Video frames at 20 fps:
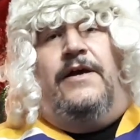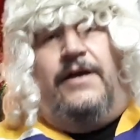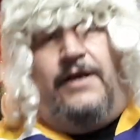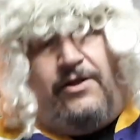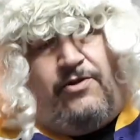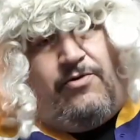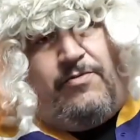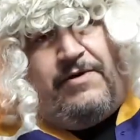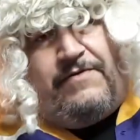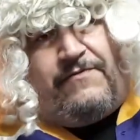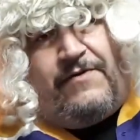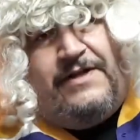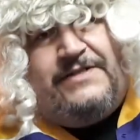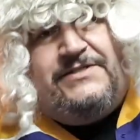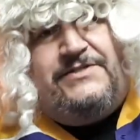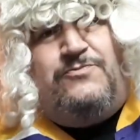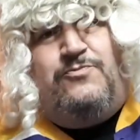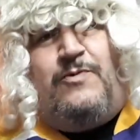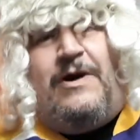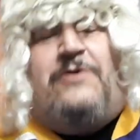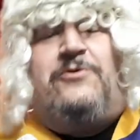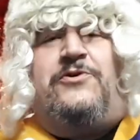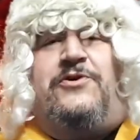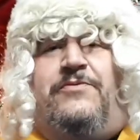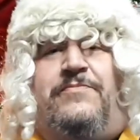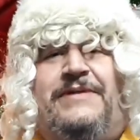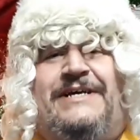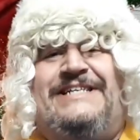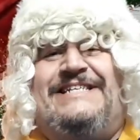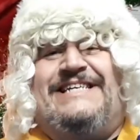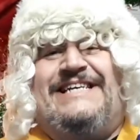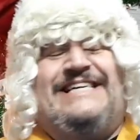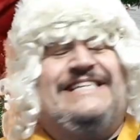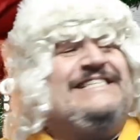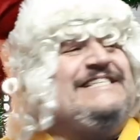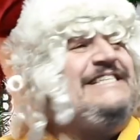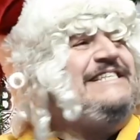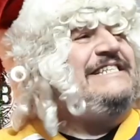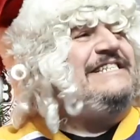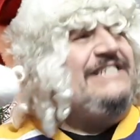Hello, my friends, and welcome. It
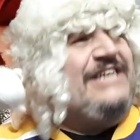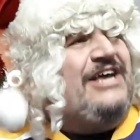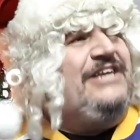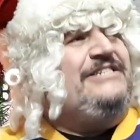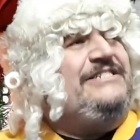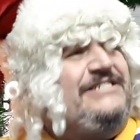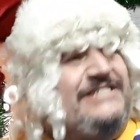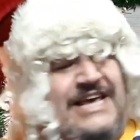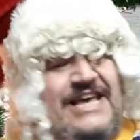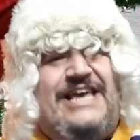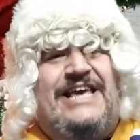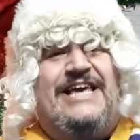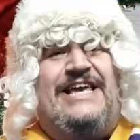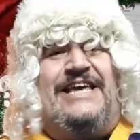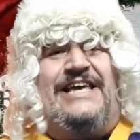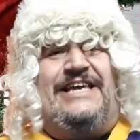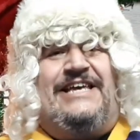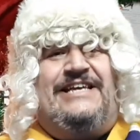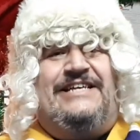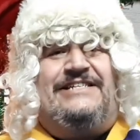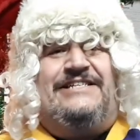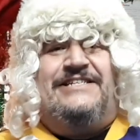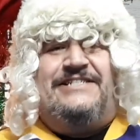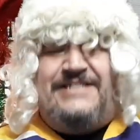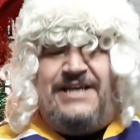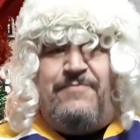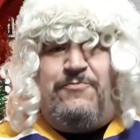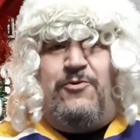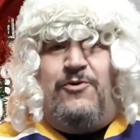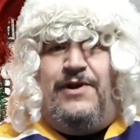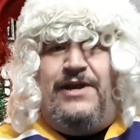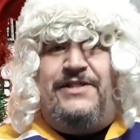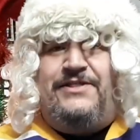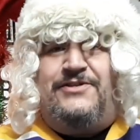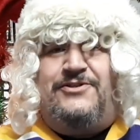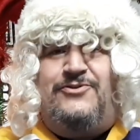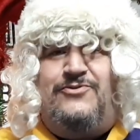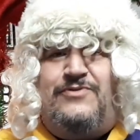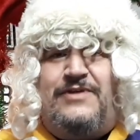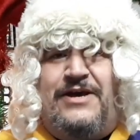is Sunday, December 8th,
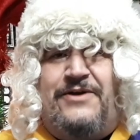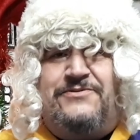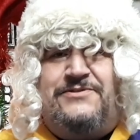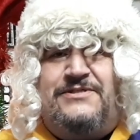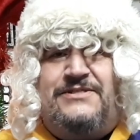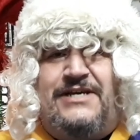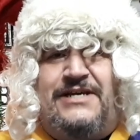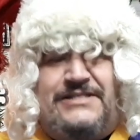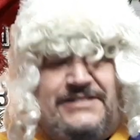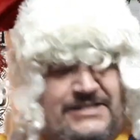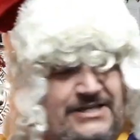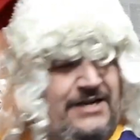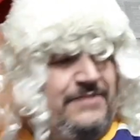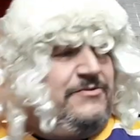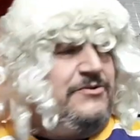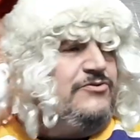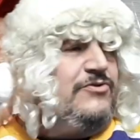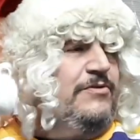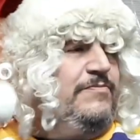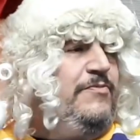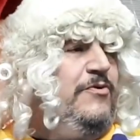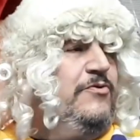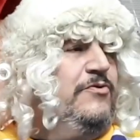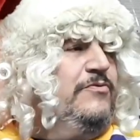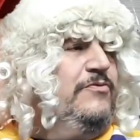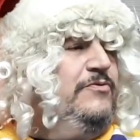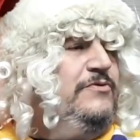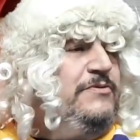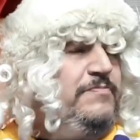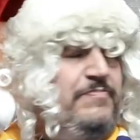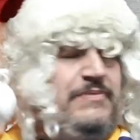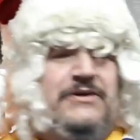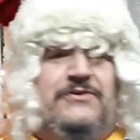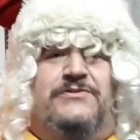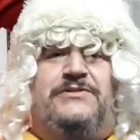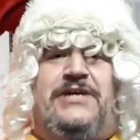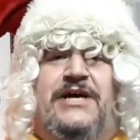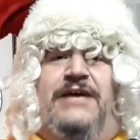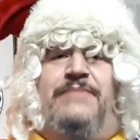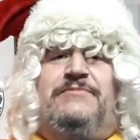2019. I'm the Drunk Polkaroos. Beer
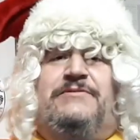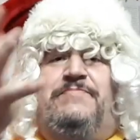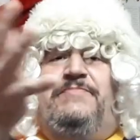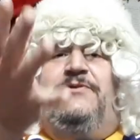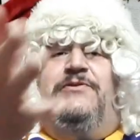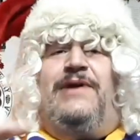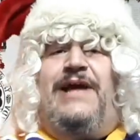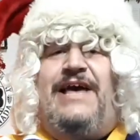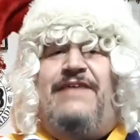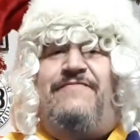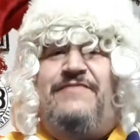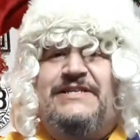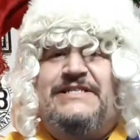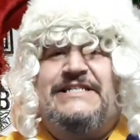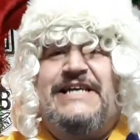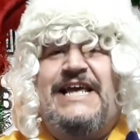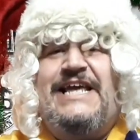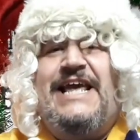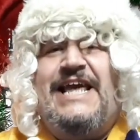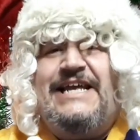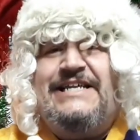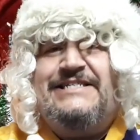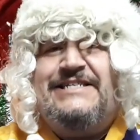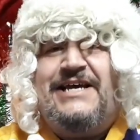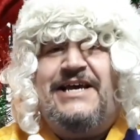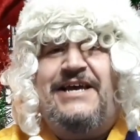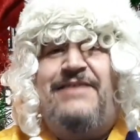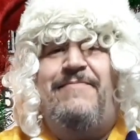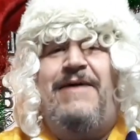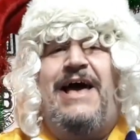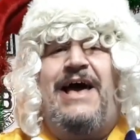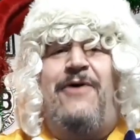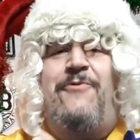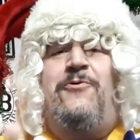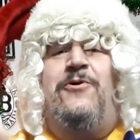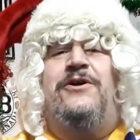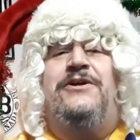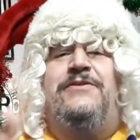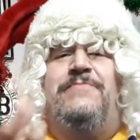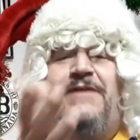time. It's Beer Advent Day 8 time. How
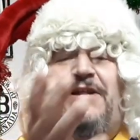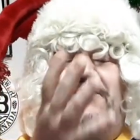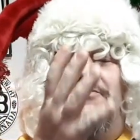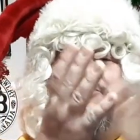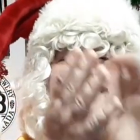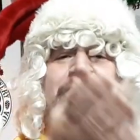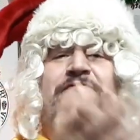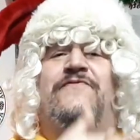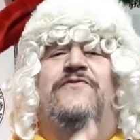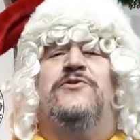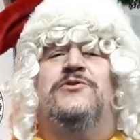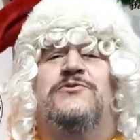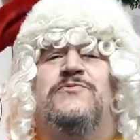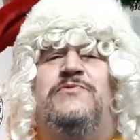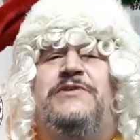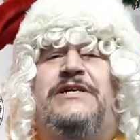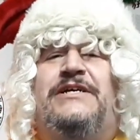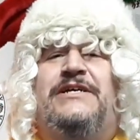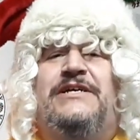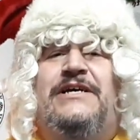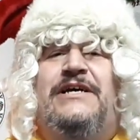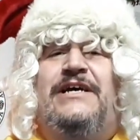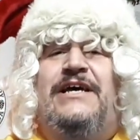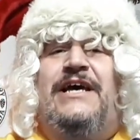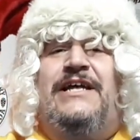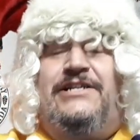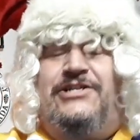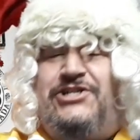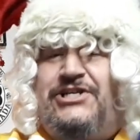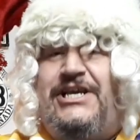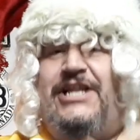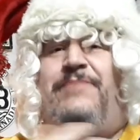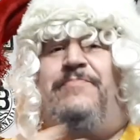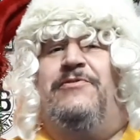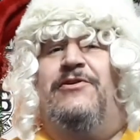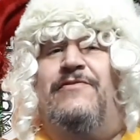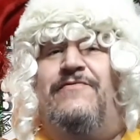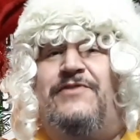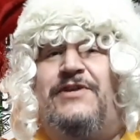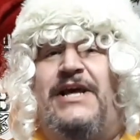are you? you? Made it through the first week. Did you get a
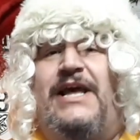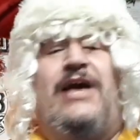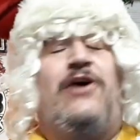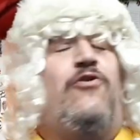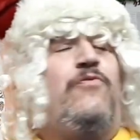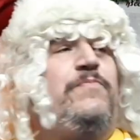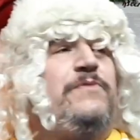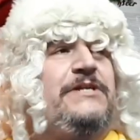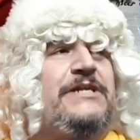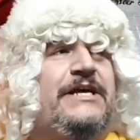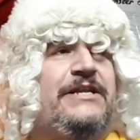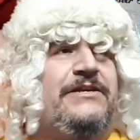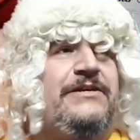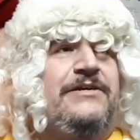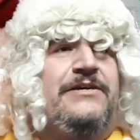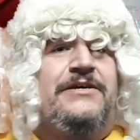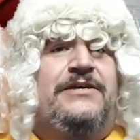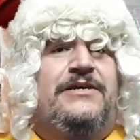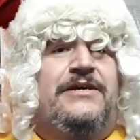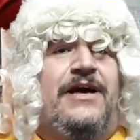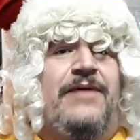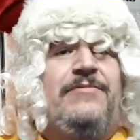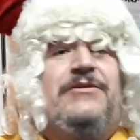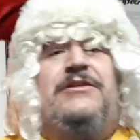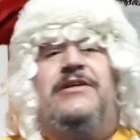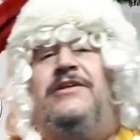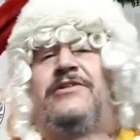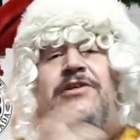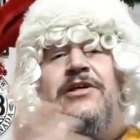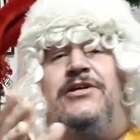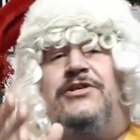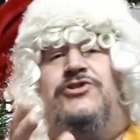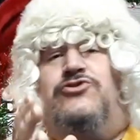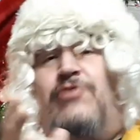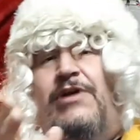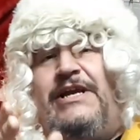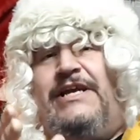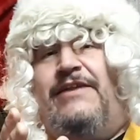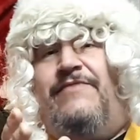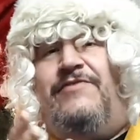beer every day? I hope you did. I mean, now you
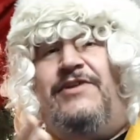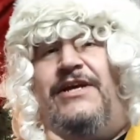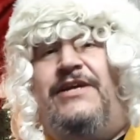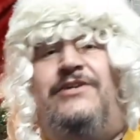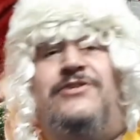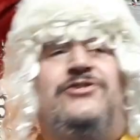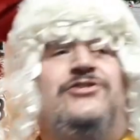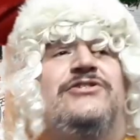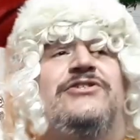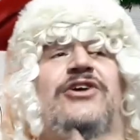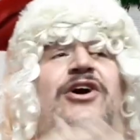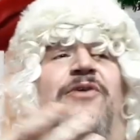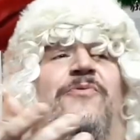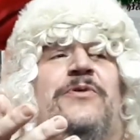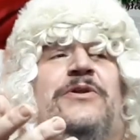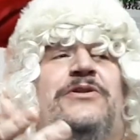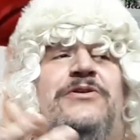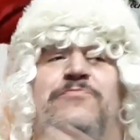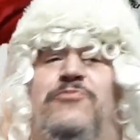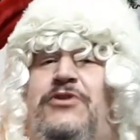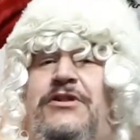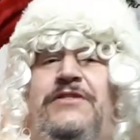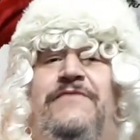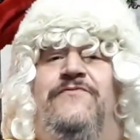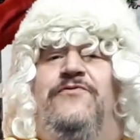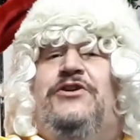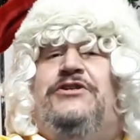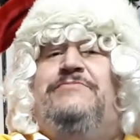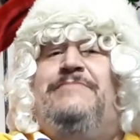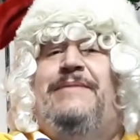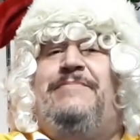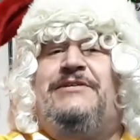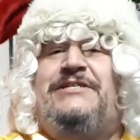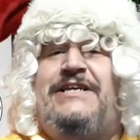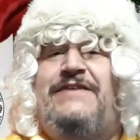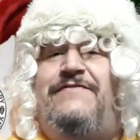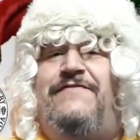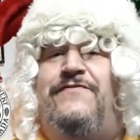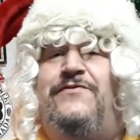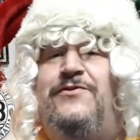drank it every day. You just got one. You put it in the fridge, maybe
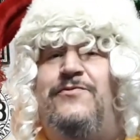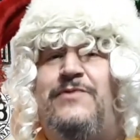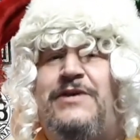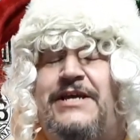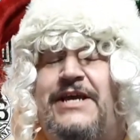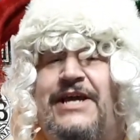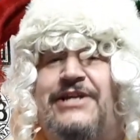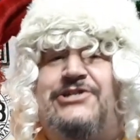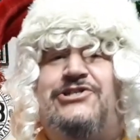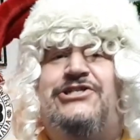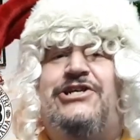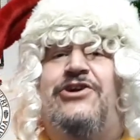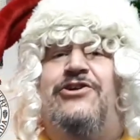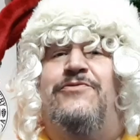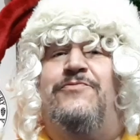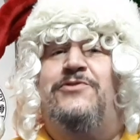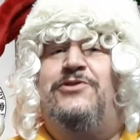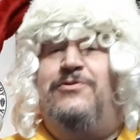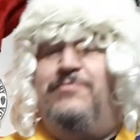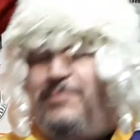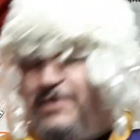saved it for the weekend, shared it with your